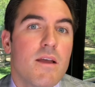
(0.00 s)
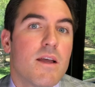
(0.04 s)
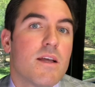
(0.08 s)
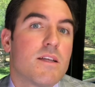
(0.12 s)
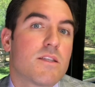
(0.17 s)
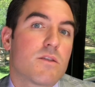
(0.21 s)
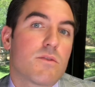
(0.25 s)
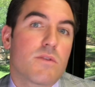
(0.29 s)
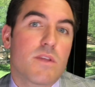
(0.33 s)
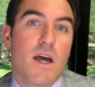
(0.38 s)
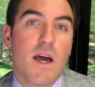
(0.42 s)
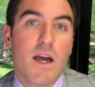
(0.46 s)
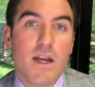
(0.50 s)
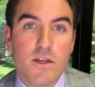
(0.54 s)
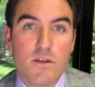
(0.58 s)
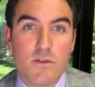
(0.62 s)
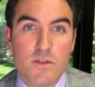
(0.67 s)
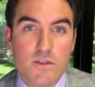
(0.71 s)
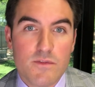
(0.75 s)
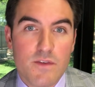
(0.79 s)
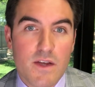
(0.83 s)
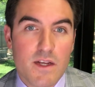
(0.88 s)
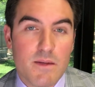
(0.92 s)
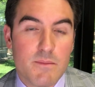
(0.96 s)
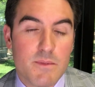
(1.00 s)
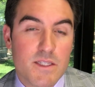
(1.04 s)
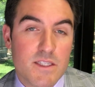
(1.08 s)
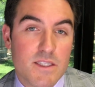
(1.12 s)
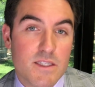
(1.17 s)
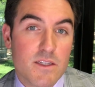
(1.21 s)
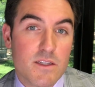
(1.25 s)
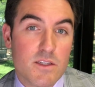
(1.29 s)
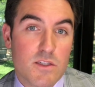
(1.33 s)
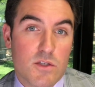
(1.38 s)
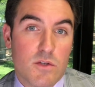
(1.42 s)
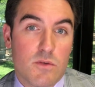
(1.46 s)
And so the high dose vitamin
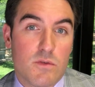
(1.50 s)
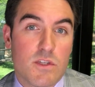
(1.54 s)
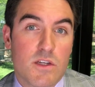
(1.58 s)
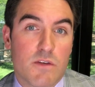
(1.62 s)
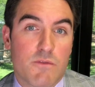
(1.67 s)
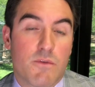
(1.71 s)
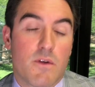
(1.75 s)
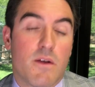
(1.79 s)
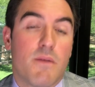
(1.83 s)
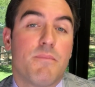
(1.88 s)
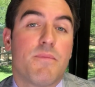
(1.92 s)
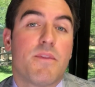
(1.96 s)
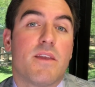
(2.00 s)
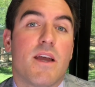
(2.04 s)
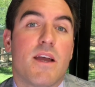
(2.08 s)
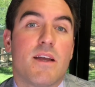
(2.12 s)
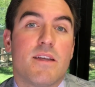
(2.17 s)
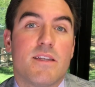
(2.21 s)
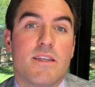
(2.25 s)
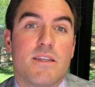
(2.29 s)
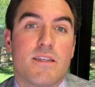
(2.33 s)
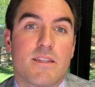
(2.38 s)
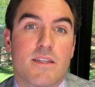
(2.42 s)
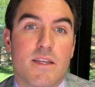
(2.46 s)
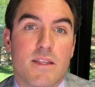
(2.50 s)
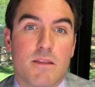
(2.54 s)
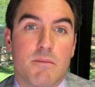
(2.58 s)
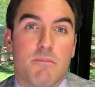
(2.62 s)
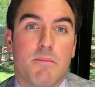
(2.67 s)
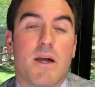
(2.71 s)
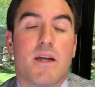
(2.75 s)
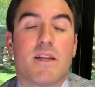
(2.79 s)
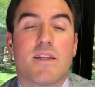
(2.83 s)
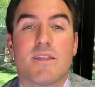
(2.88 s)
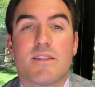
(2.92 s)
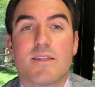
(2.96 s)
C is no different. The idea is that the
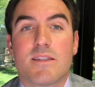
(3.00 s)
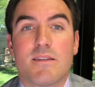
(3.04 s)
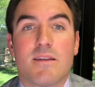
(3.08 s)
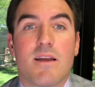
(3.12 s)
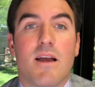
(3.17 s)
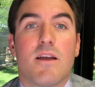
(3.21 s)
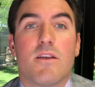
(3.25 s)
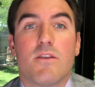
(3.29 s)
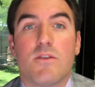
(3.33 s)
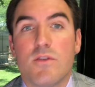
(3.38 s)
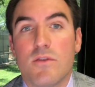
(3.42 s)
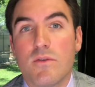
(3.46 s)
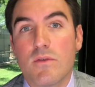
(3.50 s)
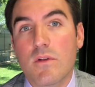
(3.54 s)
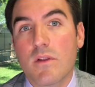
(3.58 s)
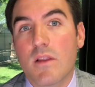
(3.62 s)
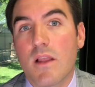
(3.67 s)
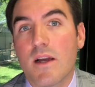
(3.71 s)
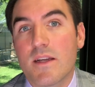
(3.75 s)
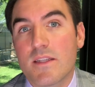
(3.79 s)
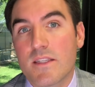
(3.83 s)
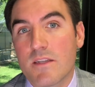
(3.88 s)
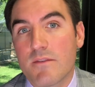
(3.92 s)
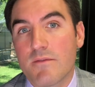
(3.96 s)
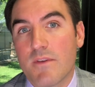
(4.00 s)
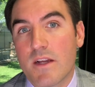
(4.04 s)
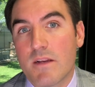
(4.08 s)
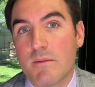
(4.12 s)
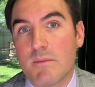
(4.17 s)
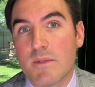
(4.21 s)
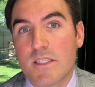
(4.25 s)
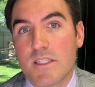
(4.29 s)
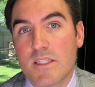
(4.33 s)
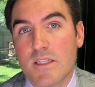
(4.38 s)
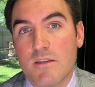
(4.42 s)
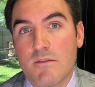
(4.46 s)
body is not utilizing
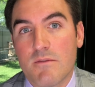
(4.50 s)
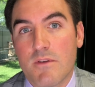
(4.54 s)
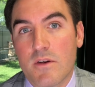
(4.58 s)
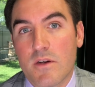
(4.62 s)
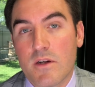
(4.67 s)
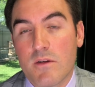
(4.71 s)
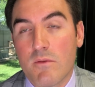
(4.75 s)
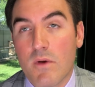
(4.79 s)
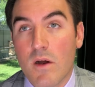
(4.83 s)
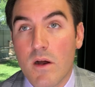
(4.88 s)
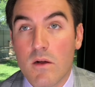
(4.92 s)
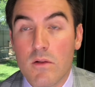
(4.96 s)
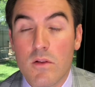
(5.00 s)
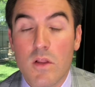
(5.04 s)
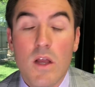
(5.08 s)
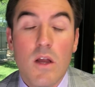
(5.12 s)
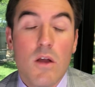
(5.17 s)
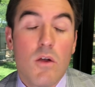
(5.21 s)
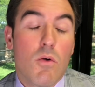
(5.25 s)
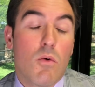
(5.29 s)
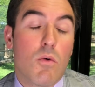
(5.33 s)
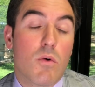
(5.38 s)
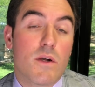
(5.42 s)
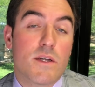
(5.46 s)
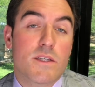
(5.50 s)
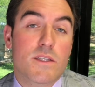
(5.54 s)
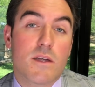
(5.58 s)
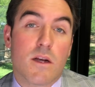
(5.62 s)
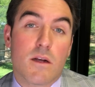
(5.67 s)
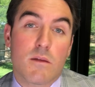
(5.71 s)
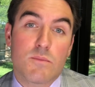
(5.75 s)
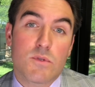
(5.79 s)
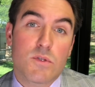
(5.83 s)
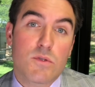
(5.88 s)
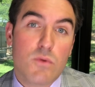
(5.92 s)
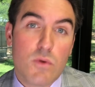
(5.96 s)
vitamin C very well, or it's
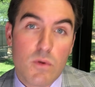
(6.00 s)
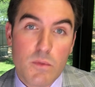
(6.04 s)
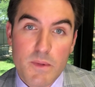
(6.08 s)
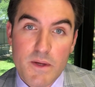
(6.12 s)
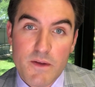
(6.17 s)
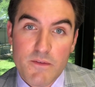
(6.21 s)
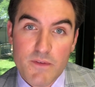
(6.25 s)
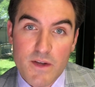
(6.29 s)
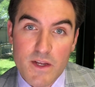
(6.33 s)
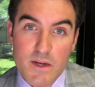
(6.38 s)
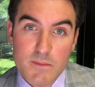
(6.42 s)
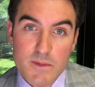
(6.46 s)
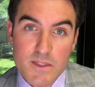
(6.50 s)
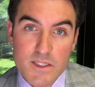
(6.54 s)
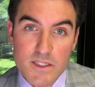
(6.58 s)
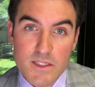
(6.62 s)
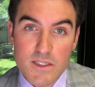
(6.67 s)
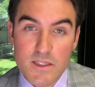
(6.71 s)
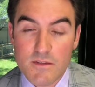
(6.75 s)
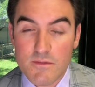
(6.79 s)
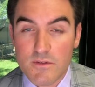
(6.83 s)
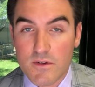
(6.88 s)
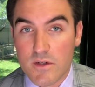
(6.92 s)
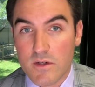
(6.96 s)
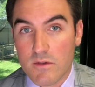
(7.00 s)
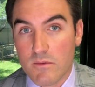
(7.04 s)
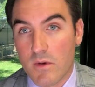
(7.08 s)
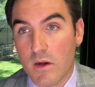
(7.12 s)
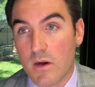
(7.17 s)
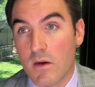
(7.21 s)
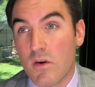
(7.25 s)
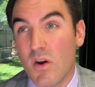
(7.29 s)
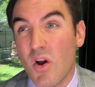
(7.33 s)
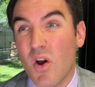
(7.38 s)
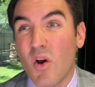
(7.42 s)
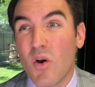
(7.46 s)
not absorbing vitamin C very
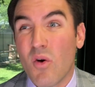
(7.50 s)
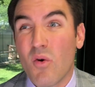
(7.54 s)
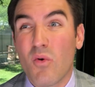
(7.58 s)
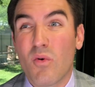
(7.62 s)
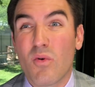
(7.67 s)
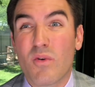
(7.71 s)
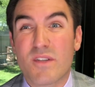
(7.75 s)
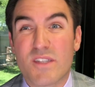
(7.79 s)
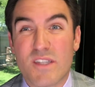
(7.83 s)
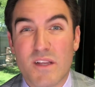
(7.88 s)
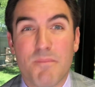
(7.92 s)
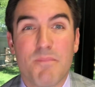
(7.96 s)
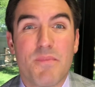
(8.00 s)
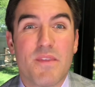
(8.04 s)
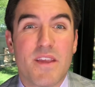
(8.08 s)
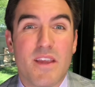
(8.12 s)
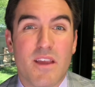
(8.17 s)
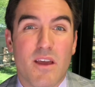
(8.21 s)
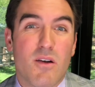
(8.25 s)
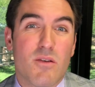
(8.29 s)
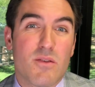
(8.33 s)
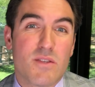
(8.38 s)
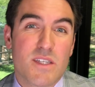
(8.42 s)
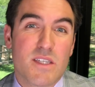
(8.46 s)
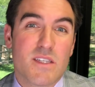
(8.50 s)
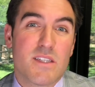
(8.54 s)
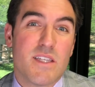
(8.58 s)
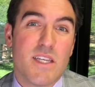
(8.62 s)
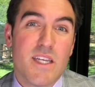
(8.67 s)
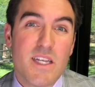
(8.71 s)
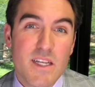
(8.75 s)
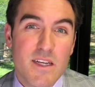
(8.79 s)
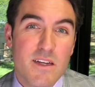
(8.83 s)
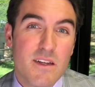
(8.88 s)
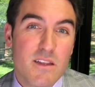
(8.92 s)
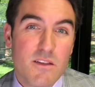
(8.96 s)
well, or something else is
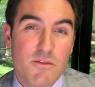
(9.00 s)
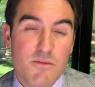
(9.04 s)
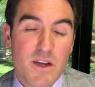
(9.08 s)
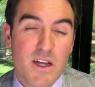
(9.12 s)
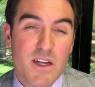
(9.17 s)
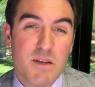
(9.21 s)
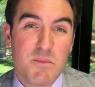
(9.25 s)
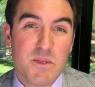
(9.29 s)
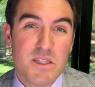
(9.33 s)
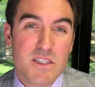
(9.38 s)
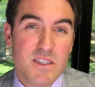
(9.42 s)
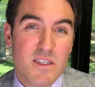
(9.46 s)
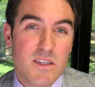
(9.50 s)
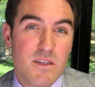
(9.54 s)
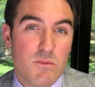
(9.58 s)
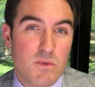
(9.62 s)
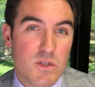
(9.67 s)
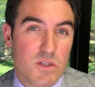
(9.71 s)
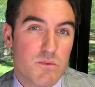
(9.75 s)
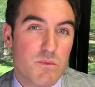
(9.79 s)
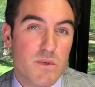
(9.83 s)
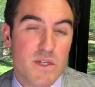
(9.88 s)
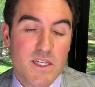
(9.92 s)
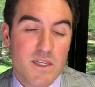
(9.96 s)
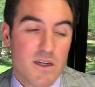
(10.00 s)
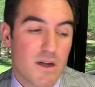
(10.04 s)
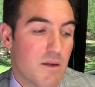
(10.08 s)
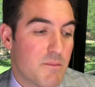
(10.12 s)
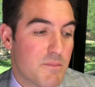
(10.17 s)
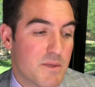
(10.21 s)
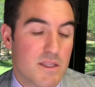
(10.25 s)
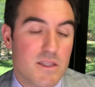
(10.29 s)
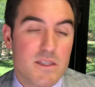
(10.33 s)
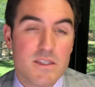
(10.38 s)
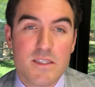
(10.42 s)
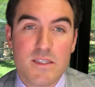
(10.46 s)
eating the vitamin C, which we
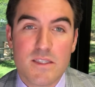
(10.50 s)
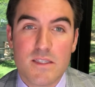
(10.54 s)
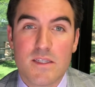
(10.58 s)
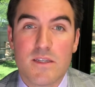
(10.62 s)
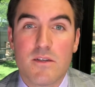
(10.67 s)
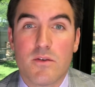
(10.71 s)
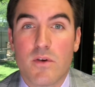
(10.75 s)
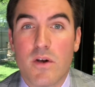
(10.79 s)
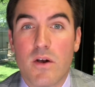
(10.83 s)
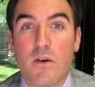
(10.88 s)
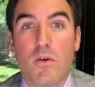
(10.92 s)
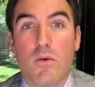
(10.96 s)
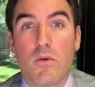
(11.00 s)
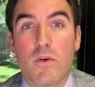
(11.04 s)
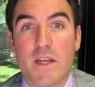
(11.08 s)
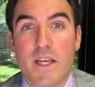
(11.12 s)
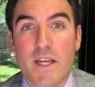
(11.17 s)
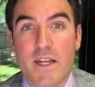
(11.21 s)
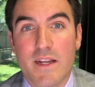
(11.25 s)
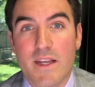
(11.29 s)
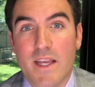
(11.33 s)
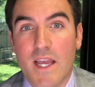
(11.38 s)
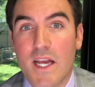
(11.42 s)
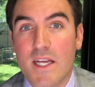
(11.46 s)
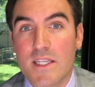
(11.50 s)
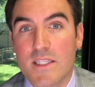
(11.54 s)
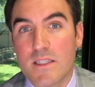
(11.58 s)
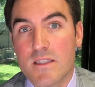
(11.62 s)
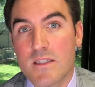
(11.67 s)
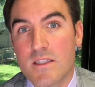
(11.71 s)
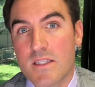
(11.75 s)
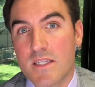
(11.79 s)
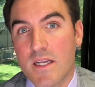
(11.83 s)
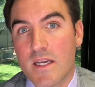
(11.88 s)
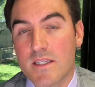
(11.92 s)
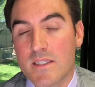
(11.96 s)
commonly see on our organic
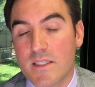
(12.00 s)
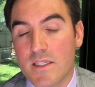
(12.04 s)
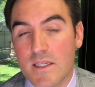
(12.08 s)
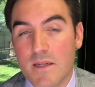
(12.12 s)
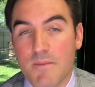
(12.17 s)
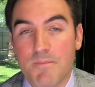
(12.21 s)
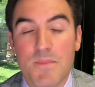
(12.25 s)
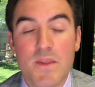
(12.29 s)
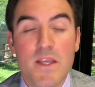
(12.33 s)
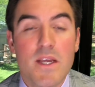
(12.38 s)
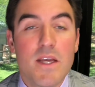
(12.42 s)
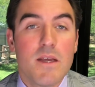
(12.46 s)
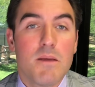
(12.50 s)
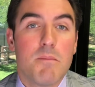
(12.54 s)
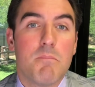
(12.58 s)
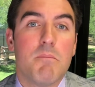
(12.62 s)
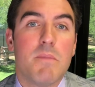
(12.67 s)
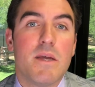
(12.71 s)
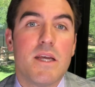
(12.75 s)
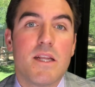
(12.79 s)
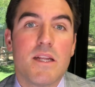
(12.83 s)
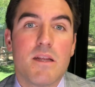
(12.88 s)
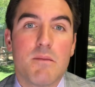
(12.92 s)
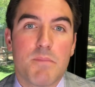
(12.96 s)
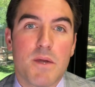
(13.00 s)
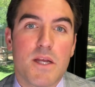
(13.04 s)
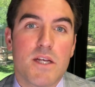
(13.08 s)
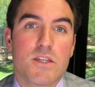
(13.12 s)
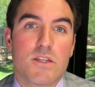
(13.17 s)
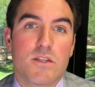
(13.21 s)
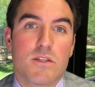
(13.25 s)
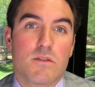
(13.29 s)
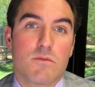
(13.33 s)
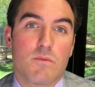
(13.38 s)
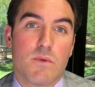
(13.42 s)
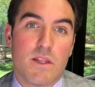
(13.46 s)
acids testing. Many
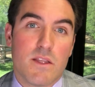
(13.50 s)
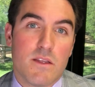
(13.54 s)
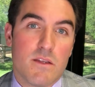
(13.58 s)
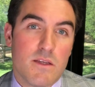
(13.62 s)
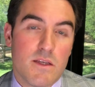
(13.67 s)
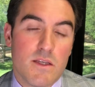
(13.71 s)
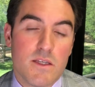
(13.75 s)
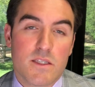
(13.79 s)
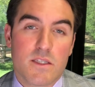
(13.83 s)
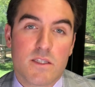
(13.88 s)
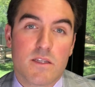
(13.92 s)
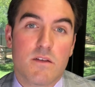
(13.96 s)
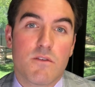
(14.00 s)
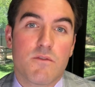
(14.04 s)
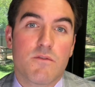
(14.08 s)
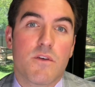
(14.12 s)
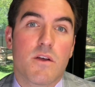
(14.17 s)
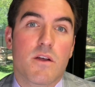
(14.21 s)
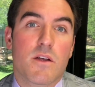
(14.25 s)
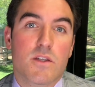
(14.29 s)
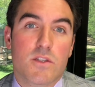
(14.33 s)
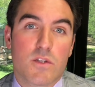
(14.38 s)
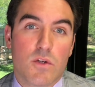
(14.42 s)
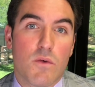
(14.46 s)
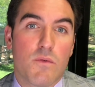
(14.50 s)
patients with yeast and fungus